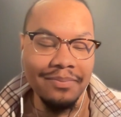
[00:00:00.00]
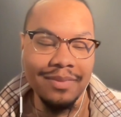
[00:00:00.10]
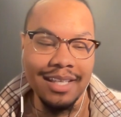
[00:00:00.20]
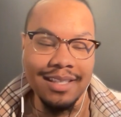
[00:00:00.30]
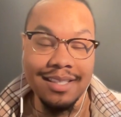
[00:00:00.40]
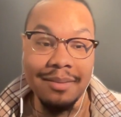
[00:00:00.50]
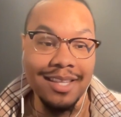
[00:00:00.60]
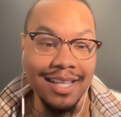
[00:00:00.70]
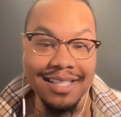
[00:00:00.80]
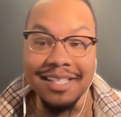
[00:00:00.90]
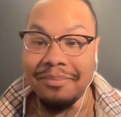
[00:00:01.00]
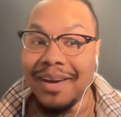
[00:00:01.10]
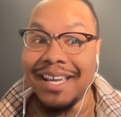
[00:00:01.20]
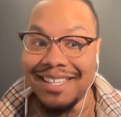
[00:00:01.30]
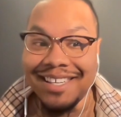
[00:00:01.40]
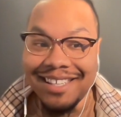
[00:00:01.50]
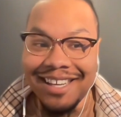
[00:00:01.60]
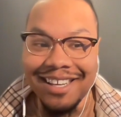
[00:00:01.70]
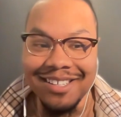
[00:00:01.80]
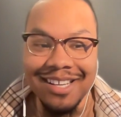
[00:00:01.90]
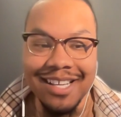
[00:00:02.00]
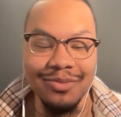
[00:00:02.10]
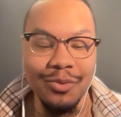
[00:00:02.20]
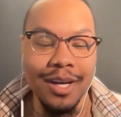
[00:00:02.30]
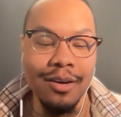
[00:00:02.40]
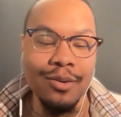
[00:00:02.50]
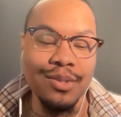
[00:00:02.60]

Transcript: It's something that's in my DNA as well.